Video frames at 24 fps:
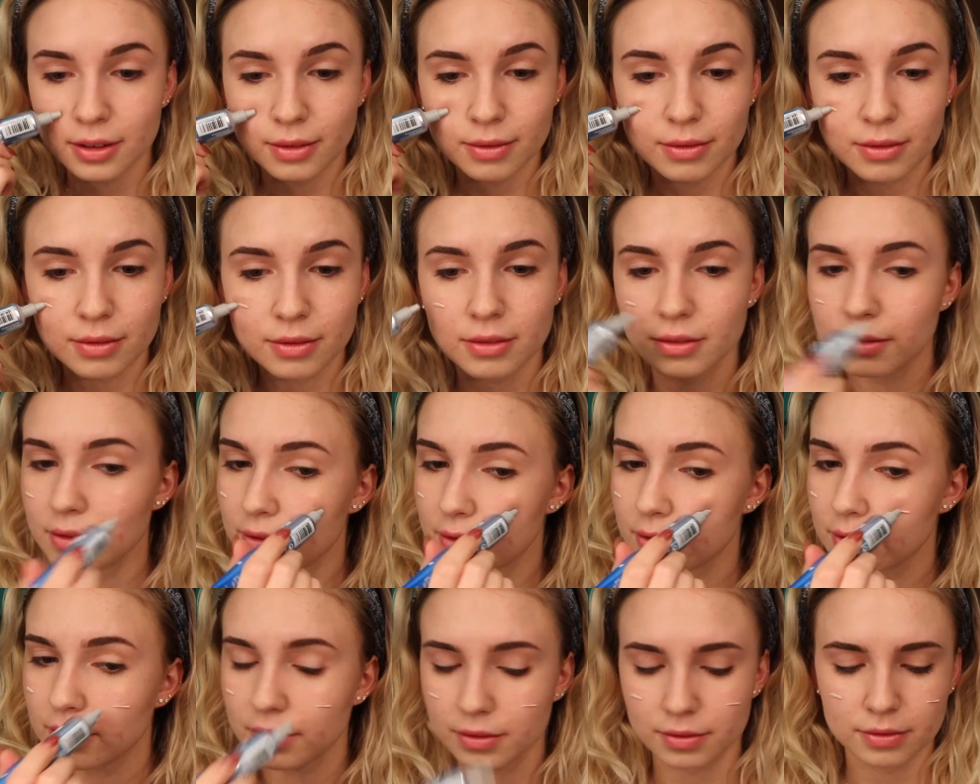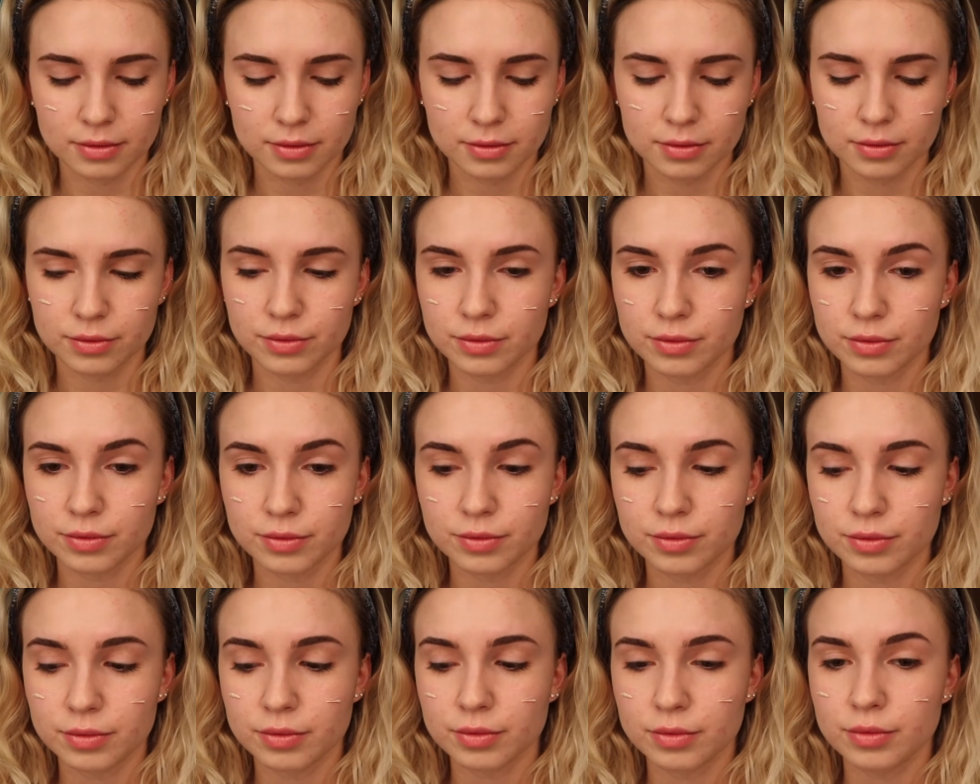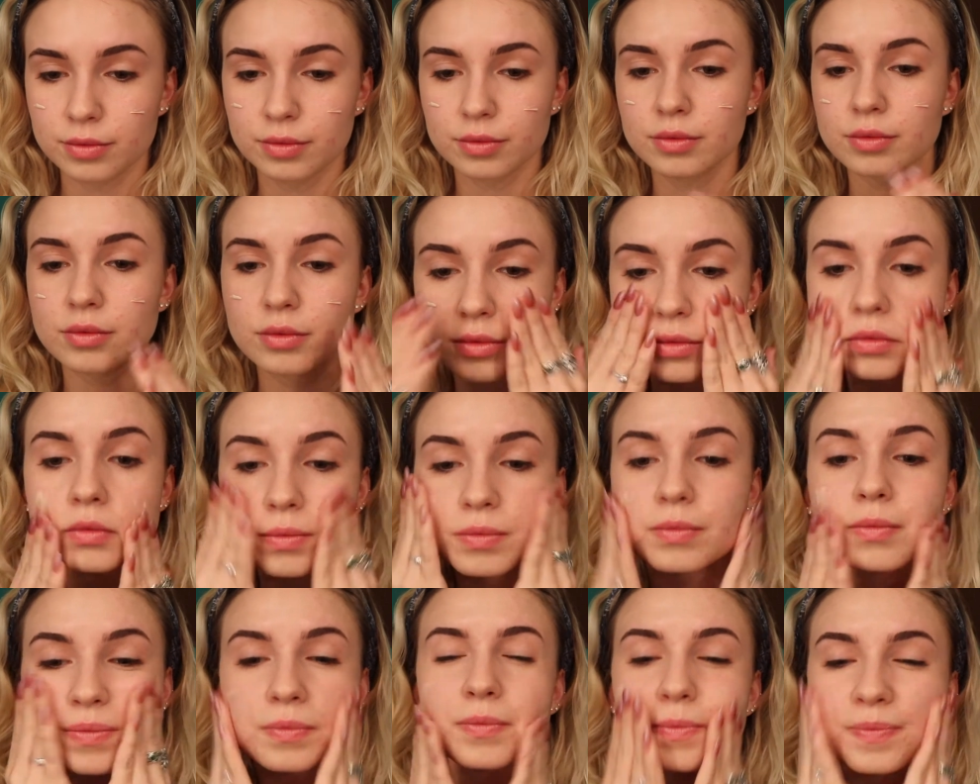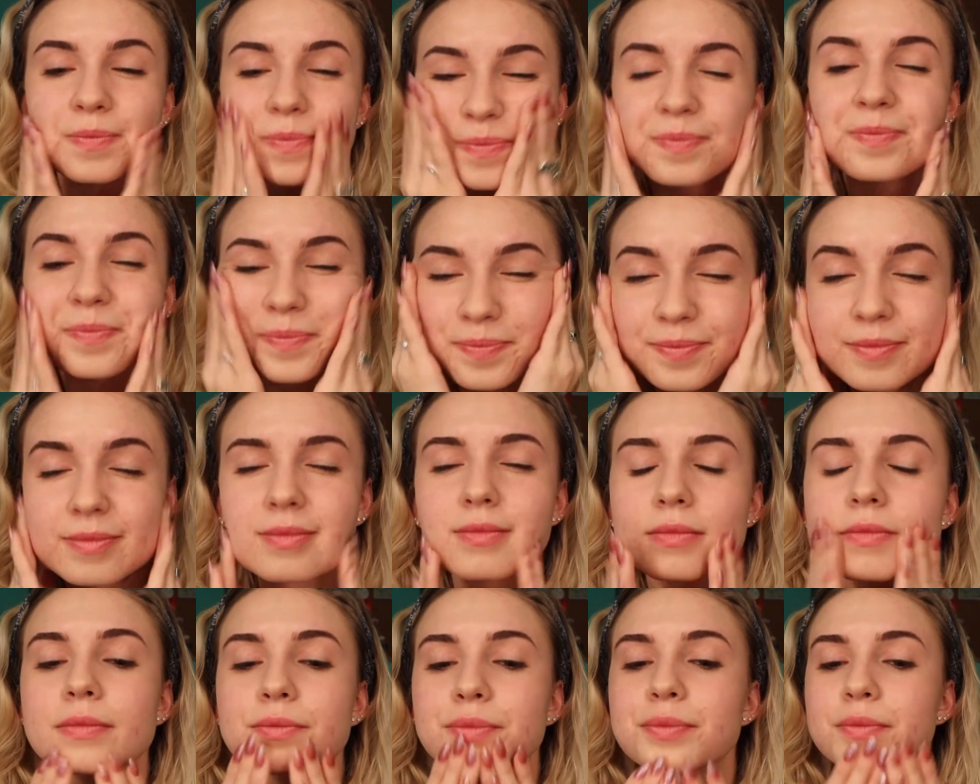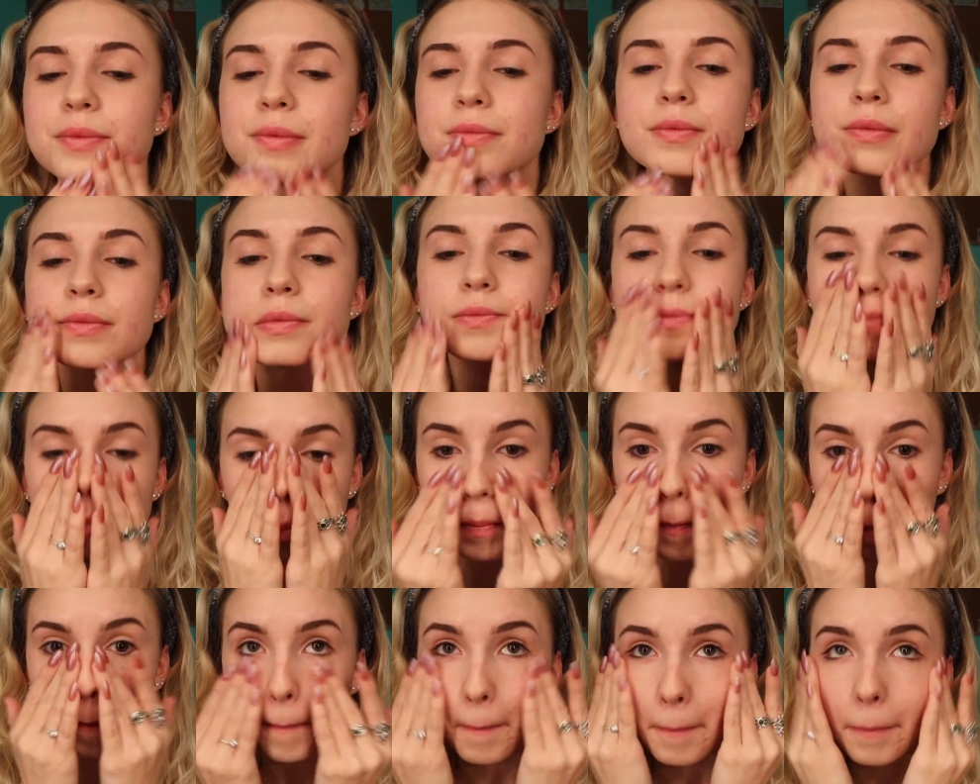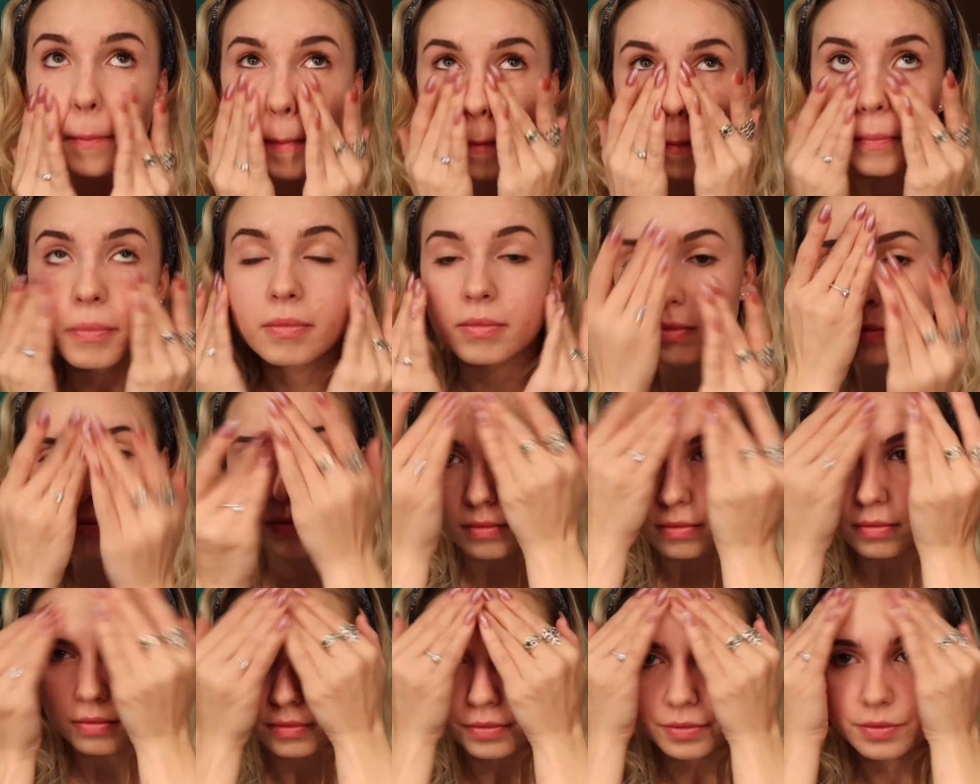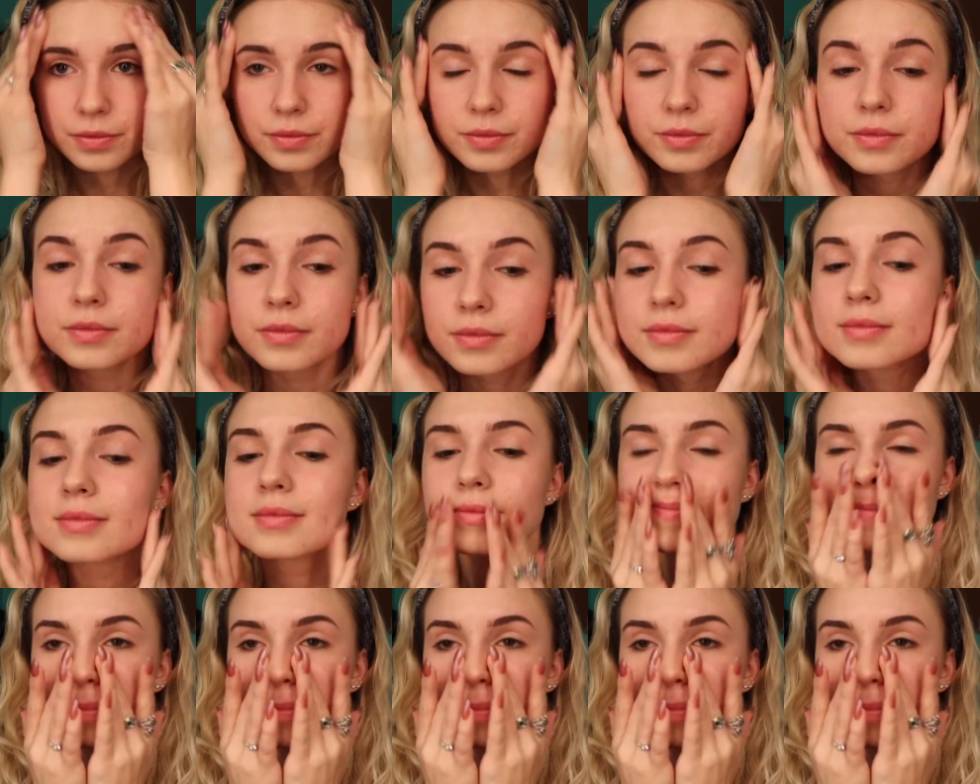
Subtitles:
Often, but since recruiting isn't an